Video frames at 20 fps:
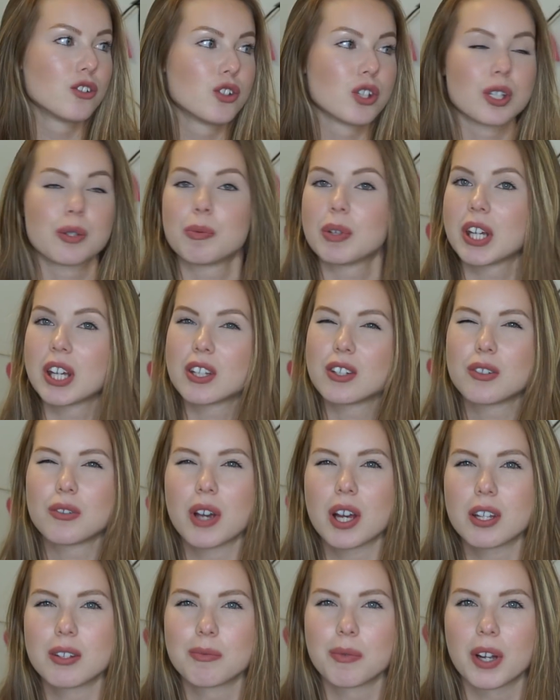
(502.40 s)
just because you
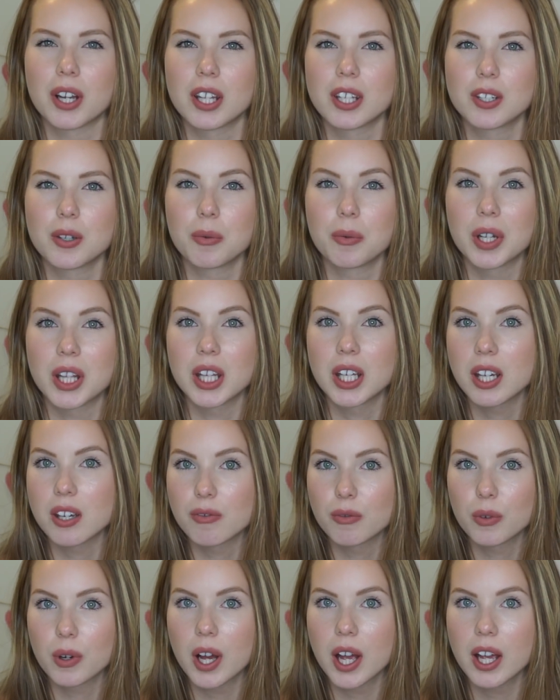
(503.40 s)
guys wanted to win the
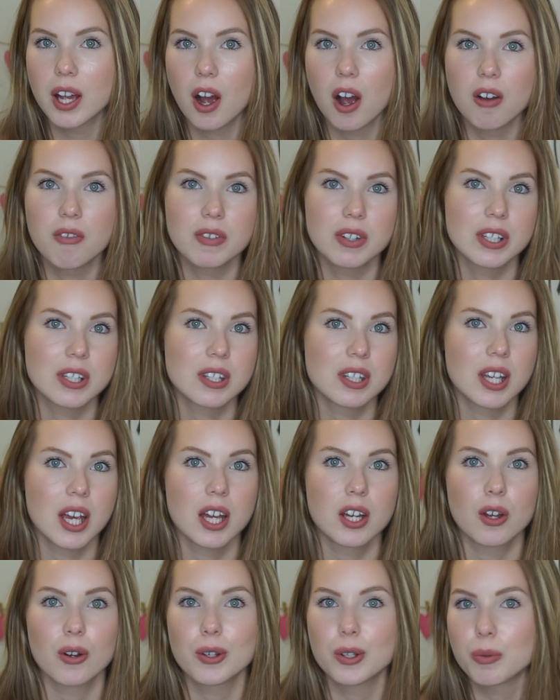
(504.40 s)
giveaway. Obviously,
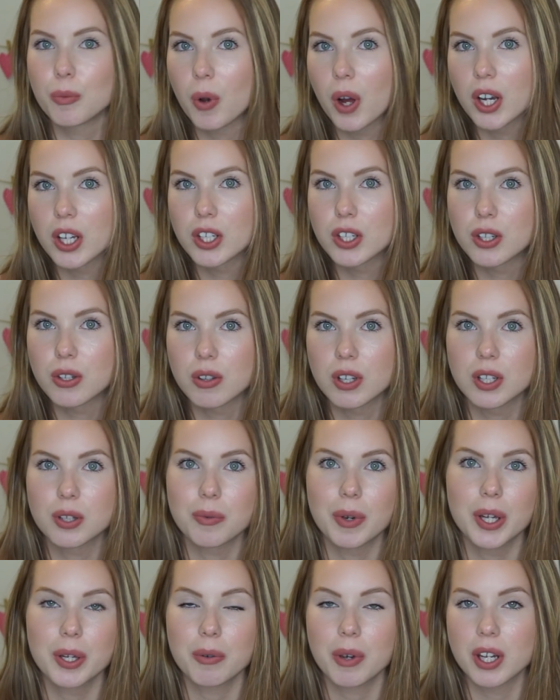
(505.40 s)
I know you wanted to. That's
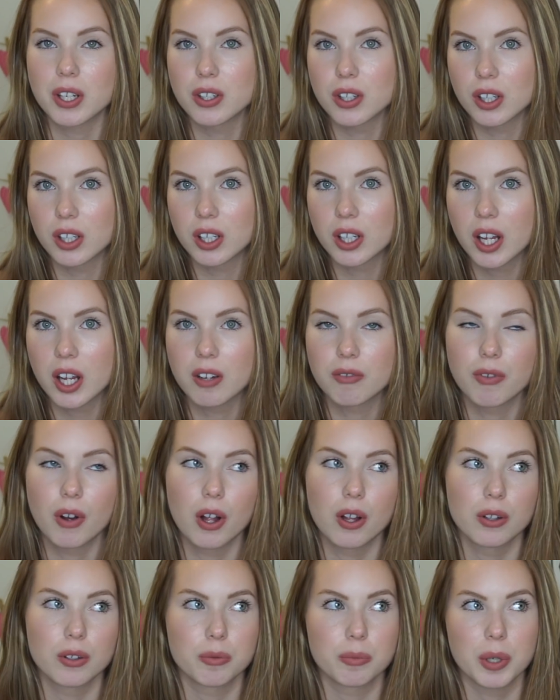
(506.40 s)
why you entered and
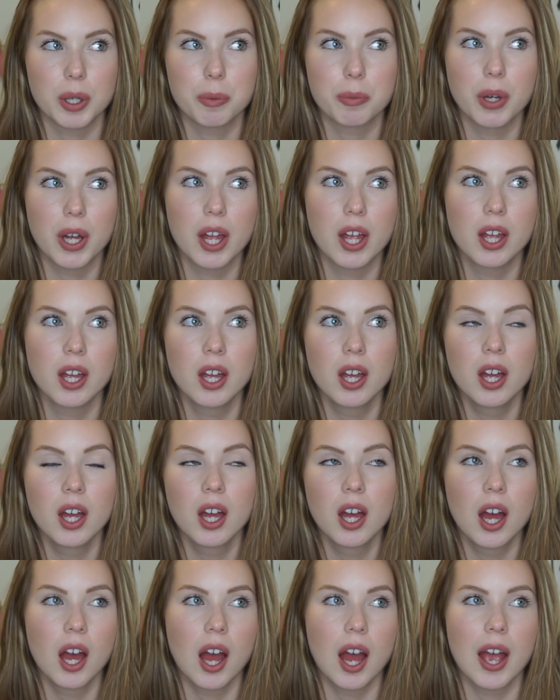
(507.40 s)
followed me, but
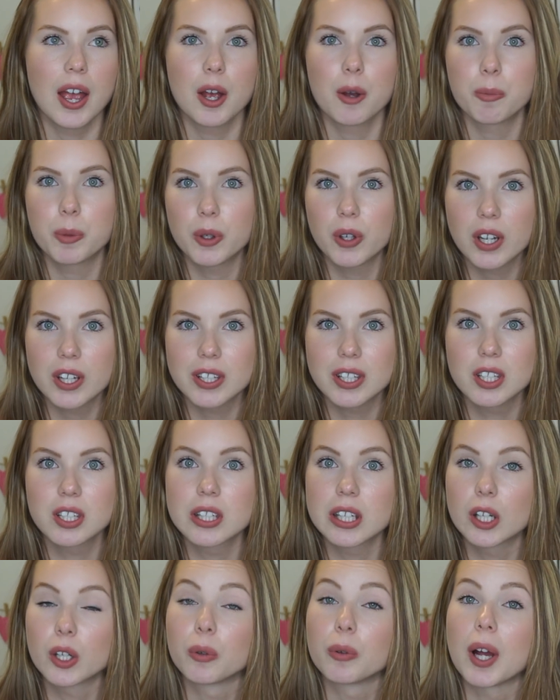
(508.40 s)
I hope you guys
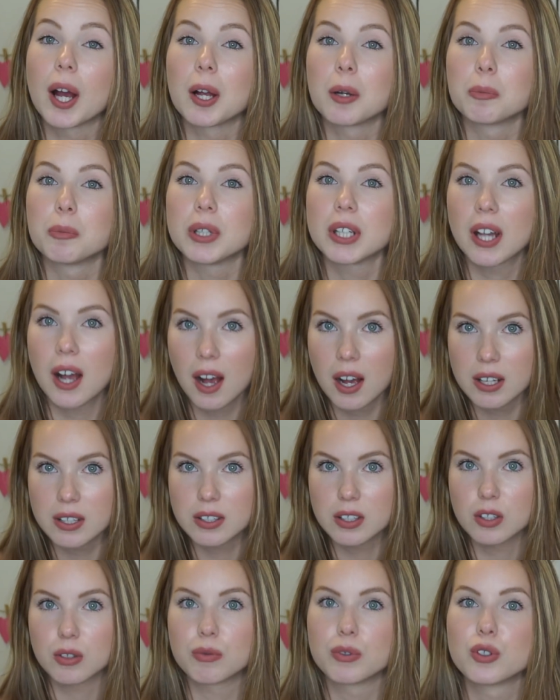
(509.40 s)
stick around
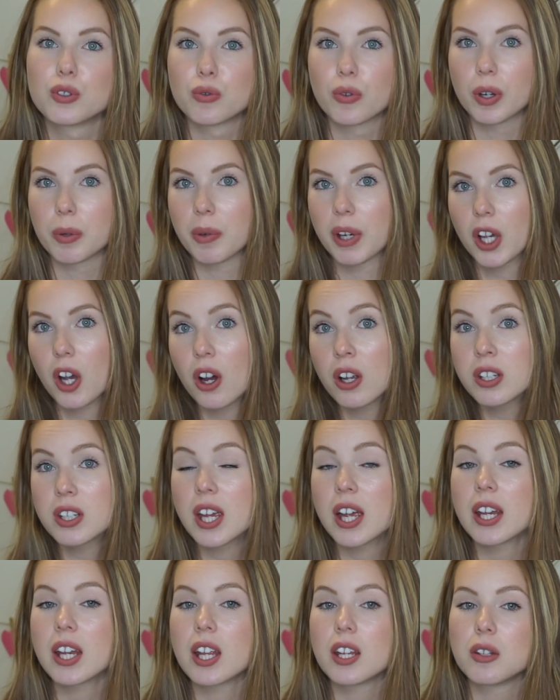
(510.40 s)
because you enjoy my
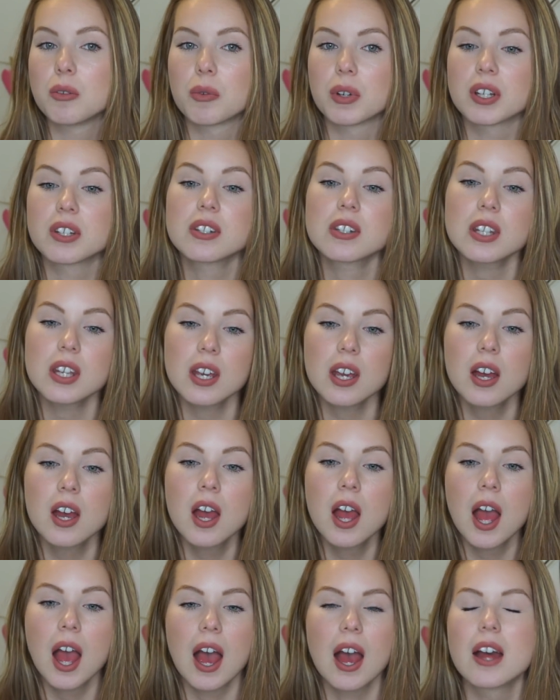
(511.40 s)
content and you want to see.
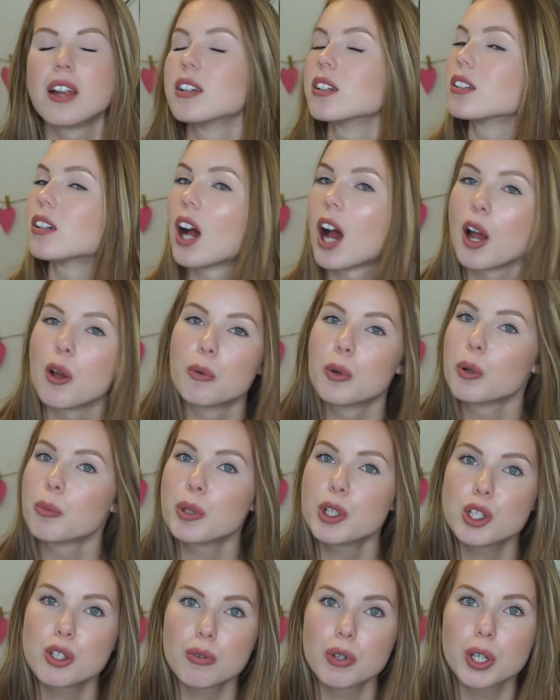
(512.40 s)
And I will
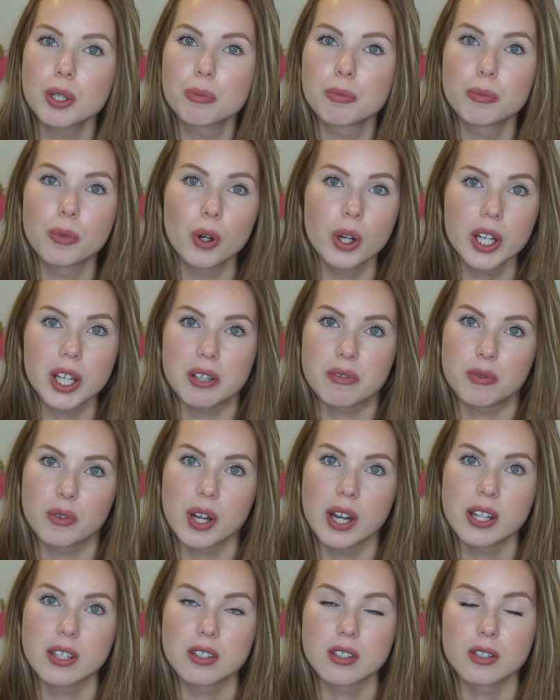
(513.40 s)
be doing more
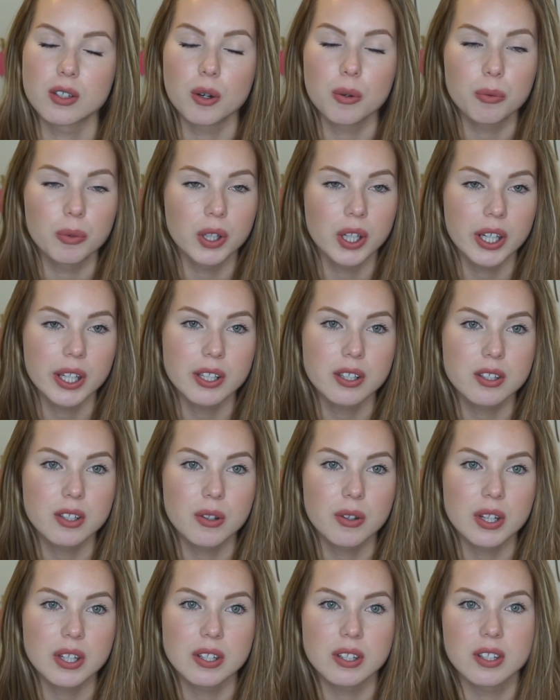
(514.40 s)
giveaways, so don't worry.
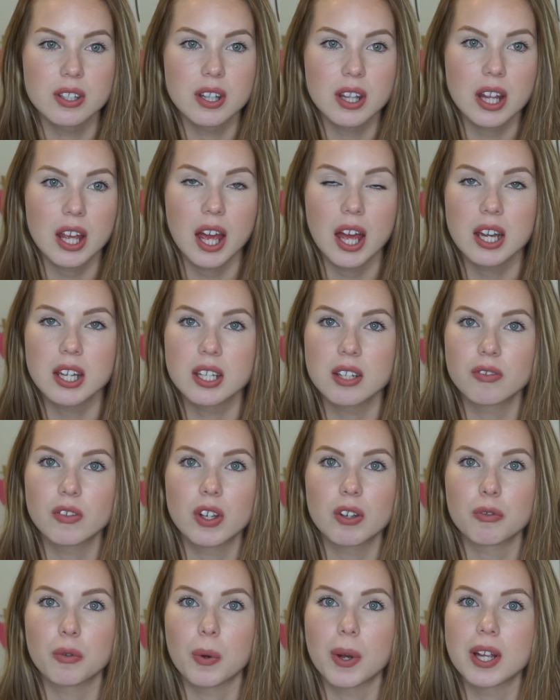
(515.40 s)
So this isn't the end of
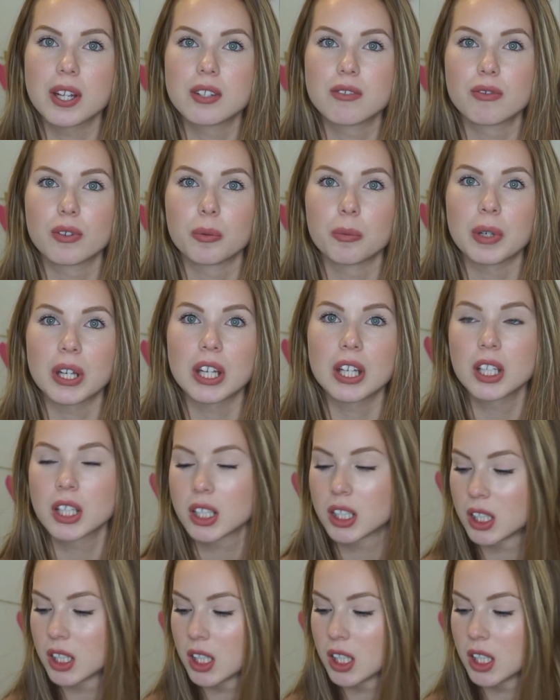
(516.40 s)
giveaways for me.